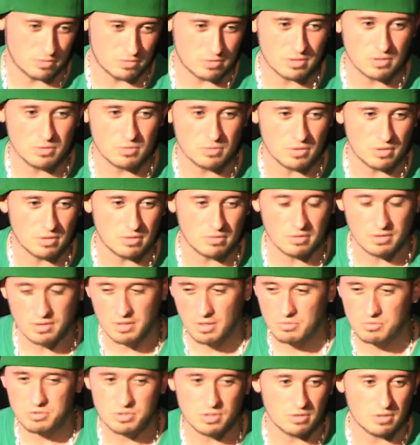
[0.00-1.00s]
two
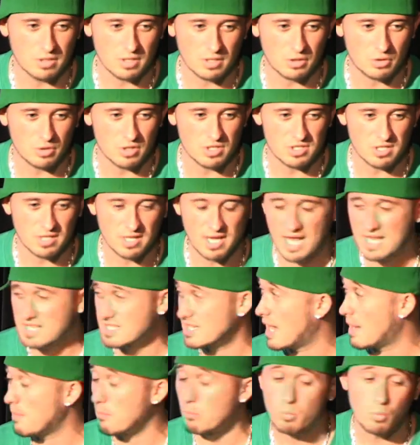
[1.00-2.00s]
good Christian guys.
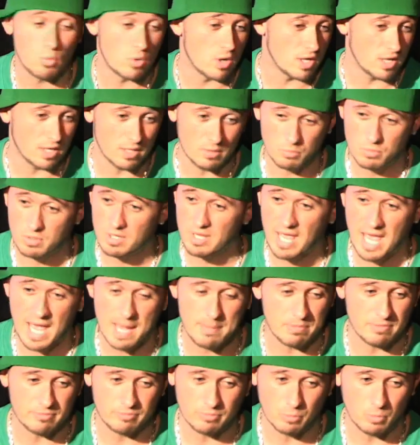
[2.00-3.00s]
And I'm really, really
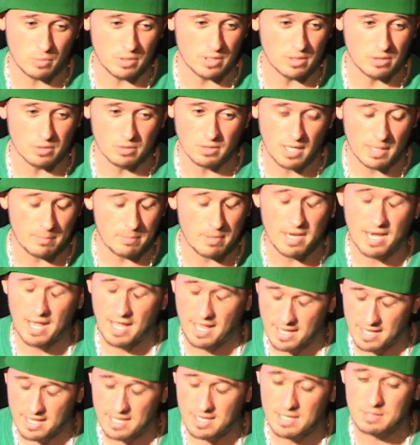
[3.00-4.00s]
happy for Will. I mean,
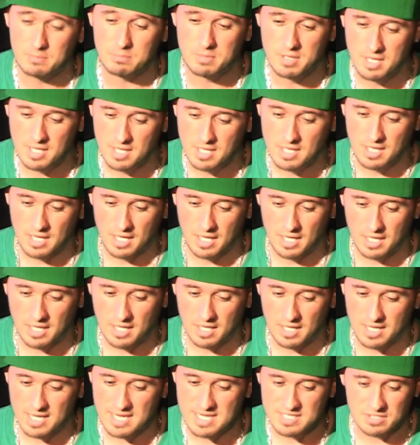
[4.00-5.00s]
I am.
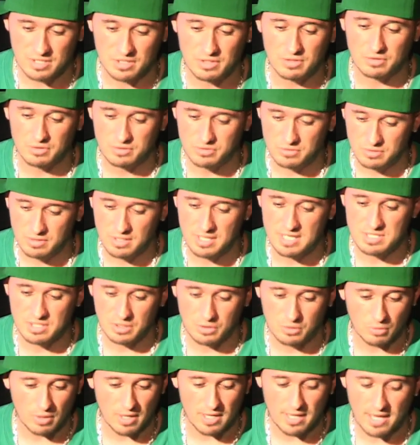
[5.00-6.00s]
He's
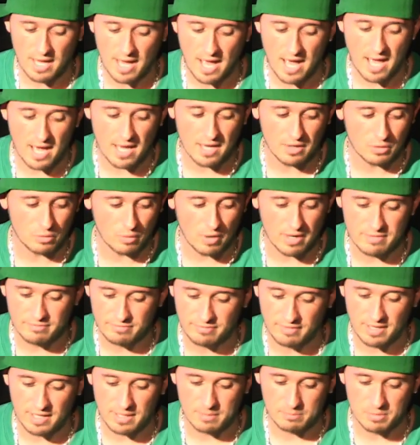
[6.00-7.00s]
a great guy, great
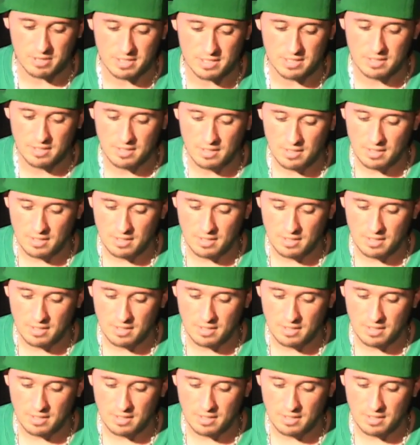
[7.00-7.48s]
family,